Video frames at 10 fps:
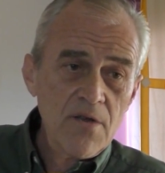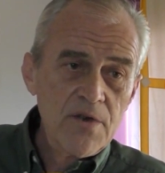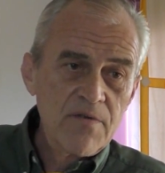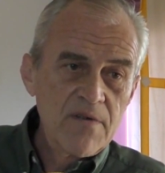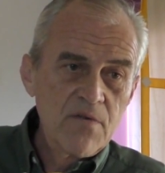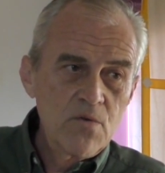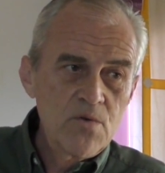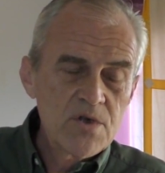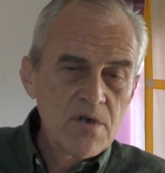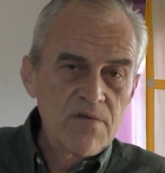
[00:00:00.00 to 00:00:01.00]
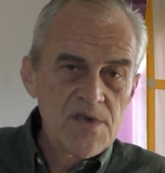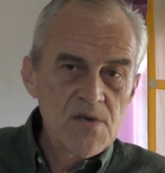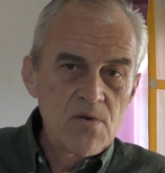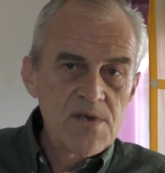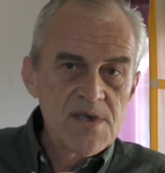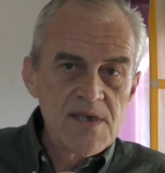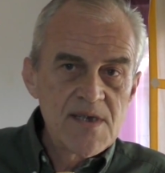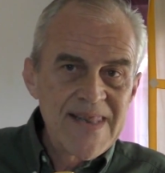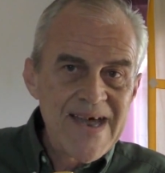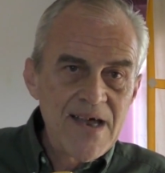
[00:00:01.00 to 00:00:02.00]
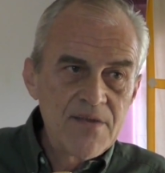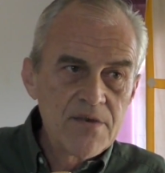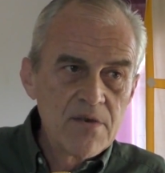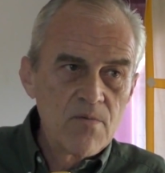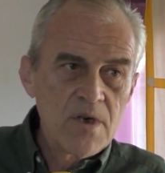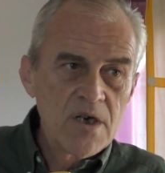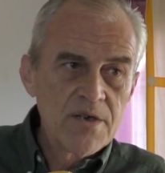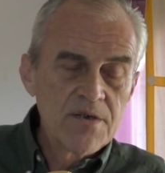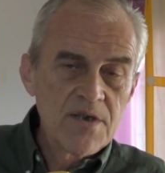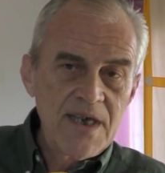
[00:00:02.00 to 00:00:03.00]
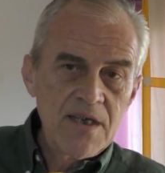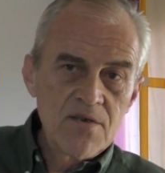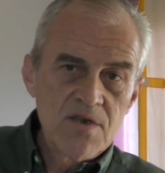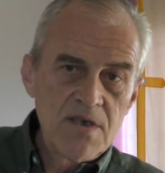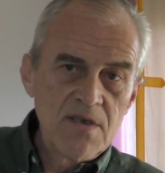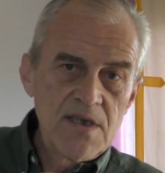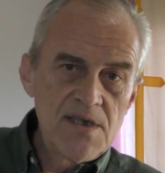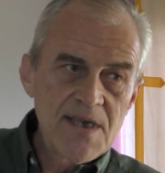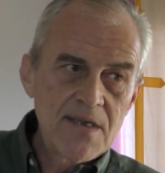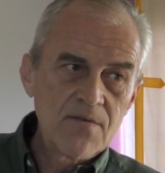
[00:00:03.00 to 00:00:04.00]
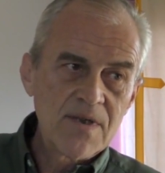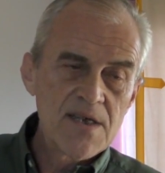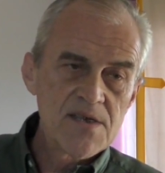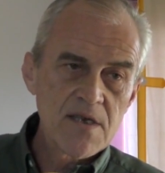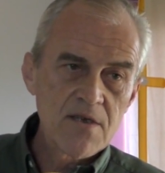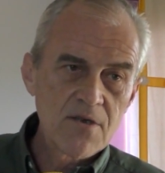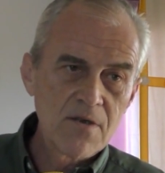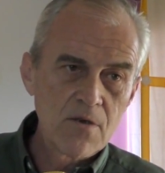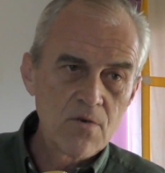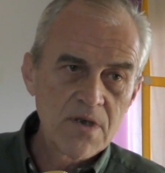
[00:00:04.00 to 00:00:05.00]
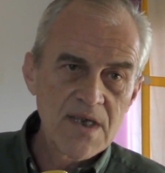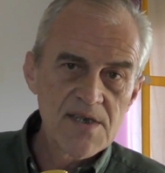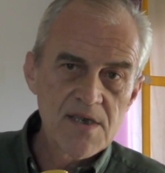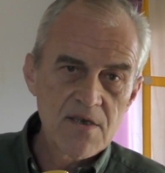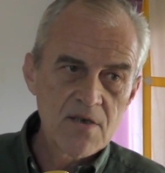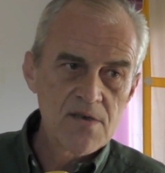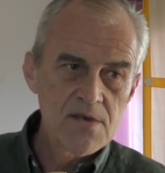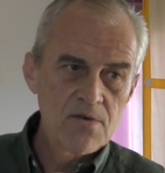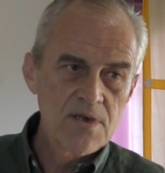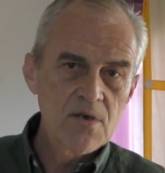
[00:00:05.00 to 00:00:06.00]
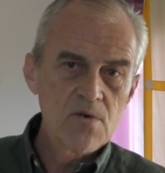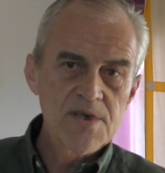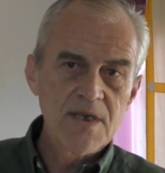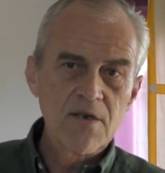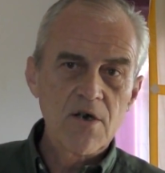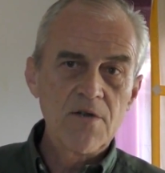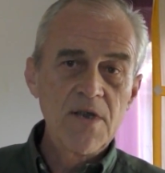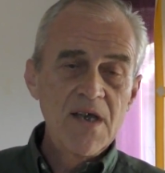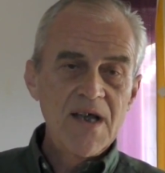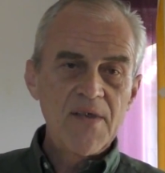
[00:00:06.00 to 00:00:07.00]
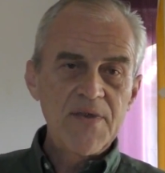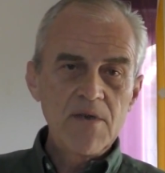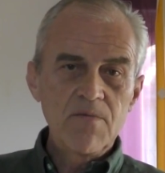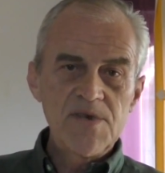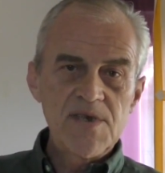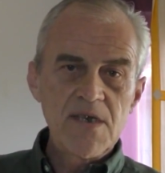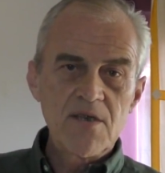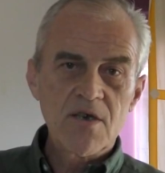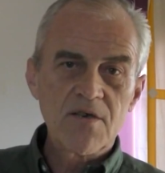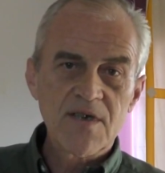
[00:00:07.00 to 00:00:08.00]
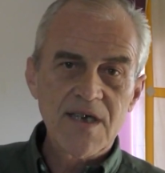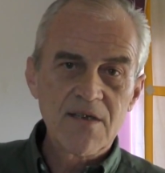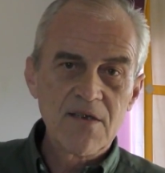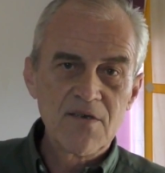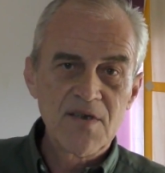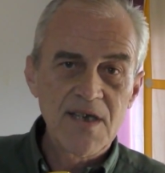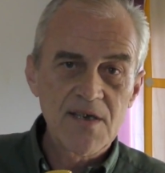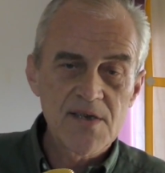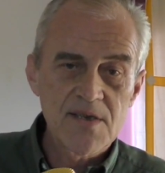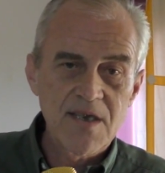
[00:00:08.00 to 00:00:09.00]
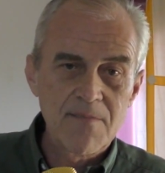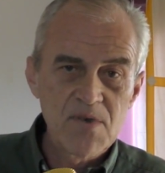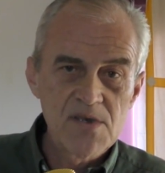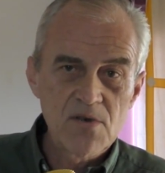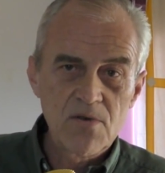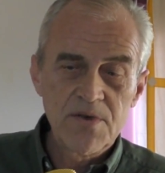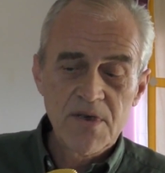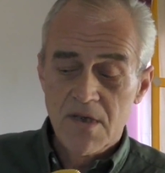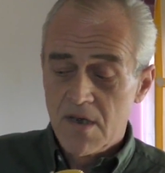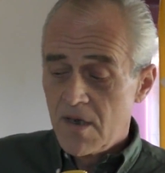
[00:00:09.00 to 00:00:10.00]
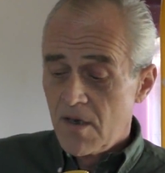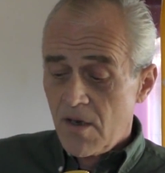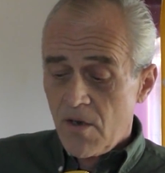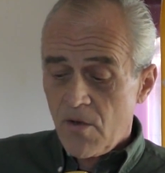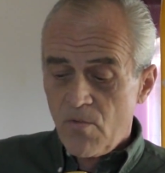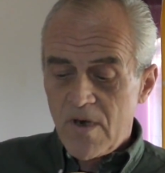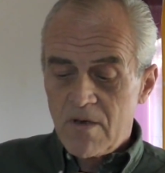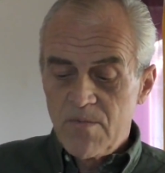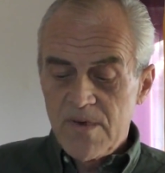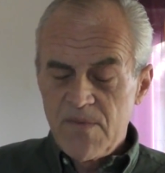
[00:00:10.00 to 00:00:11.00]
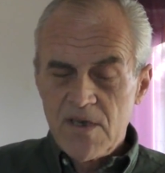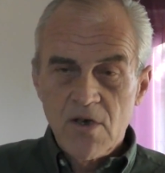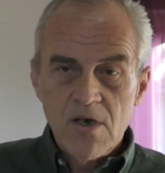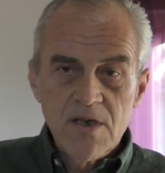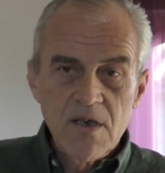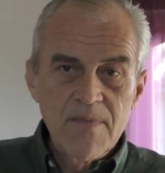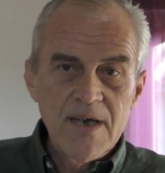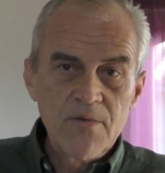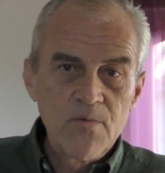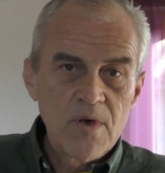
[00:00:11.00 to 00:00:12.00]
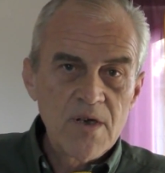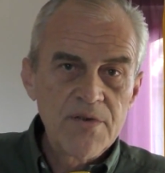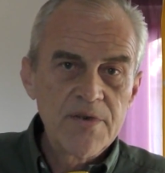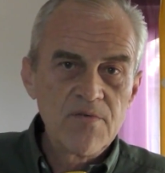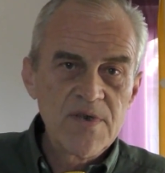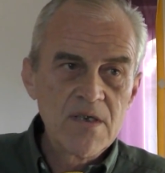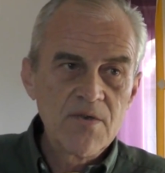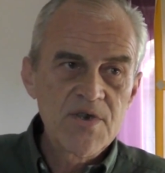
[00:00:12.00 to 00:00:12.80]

the revolution of resources, land, water, energy, decentralization, localization, so it goes then on. I think we'll see each other again in the next episode. Well, we'll be talking about what the real